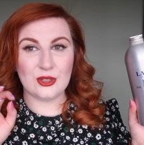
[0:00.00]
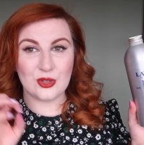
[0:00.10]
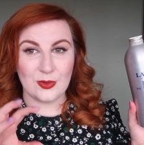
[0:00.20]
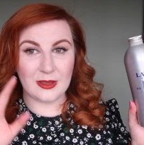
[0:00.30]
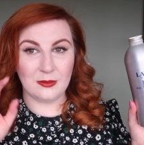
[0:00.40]

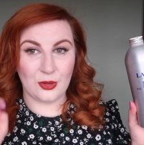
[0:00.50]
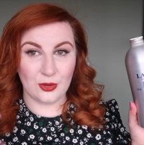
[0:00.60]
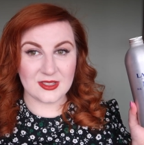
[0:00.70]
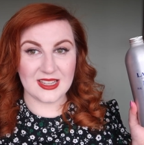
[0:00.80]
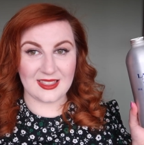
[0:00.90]
doing
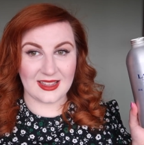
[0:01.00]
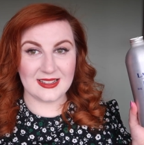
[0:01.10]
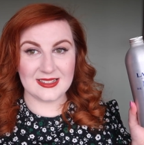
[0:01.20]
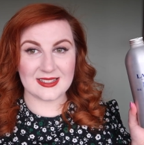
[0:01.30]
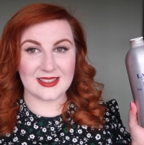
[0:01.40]
beauty
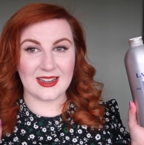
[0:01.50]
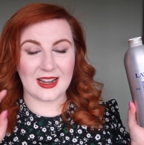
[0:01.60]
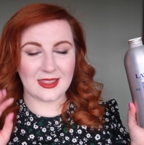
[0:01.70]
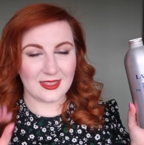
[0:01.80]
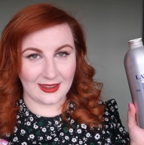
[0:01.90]
things than
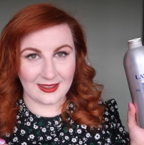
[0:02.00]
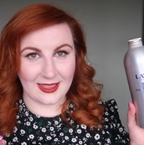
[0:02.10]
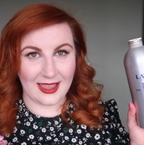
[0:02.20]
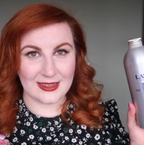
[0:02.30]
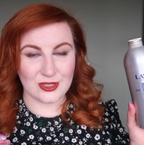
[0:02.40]
I think
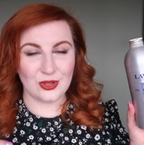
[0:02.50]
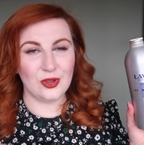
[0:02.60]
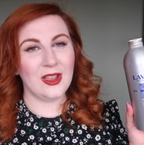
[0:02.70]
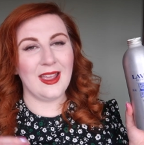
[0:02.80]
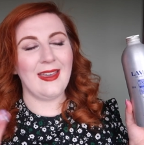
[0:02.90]
that I
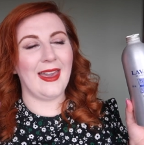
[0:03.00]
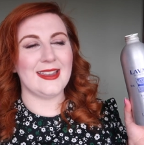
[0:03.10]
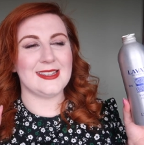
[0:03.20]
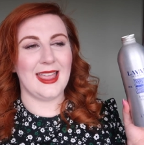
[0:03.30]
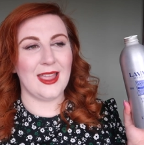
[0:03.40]
do.
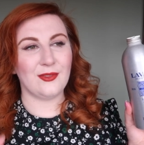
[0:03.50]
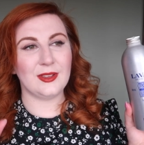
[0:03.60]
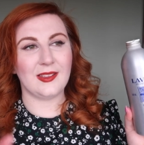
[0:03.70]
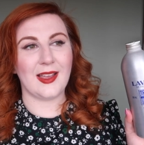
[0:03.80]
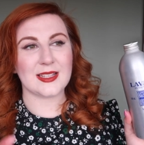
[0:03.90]
And if
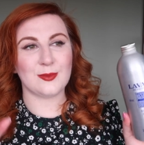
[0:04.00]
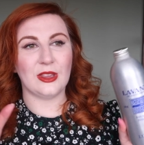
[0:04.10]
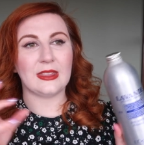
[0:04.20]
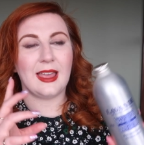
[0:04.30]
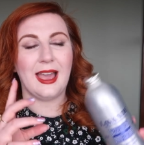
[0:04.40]
in the last
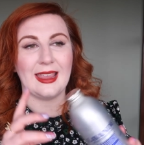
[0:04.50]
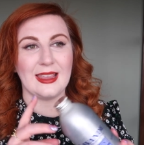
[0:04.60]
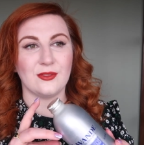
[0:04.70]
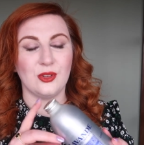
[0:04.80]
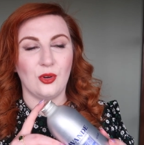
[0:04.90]
month I
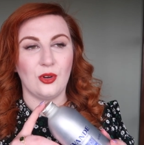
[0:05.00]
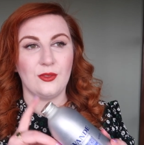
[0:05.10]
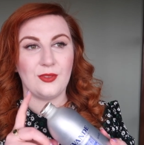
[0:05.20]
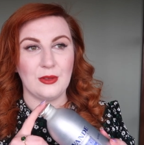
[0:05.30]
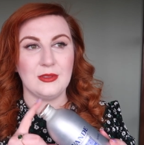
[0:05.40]
have
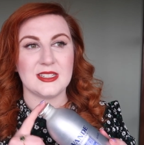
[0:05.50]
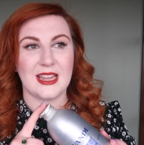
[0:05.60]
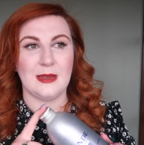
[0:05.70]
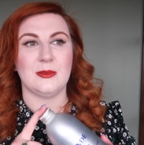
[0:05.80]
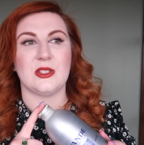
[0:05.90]
not found the
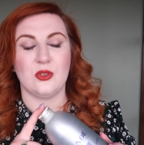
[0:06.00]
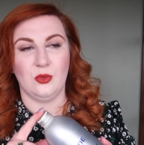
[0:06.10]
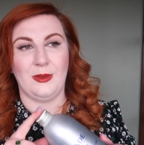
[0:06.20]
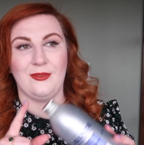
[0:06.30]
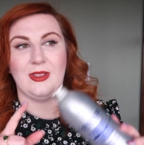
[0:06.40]
time to
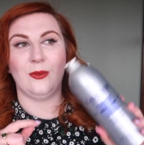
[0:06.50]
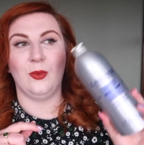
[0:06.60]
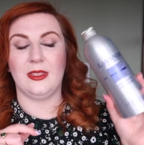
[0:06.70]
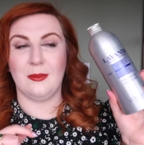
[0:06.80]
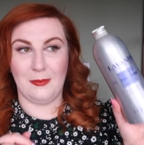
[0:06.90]
soak my feet
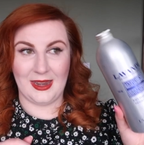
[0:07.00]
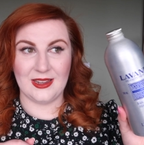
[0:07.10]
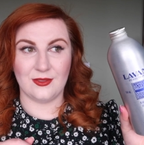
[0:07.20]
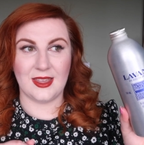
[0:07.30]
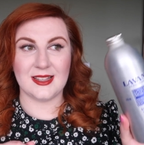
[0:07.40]
with the
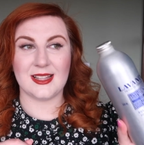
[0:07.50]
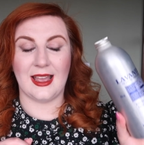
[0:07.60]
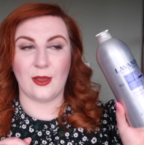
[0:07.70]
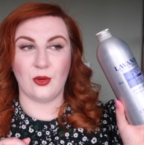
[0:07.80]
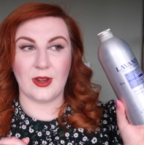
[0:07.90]
mini of this
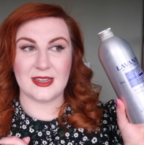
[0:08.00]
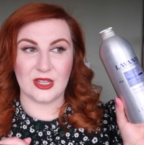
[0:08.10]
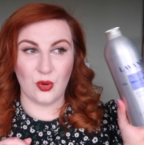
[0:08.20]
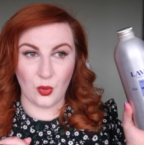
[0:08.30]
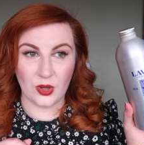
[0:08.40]
that I
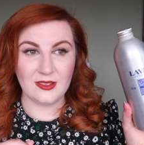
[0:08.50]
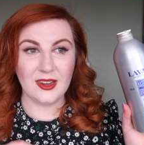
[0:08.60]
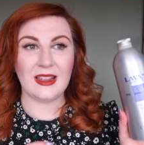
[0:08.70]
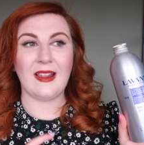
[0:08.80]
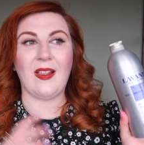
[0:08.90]
already own,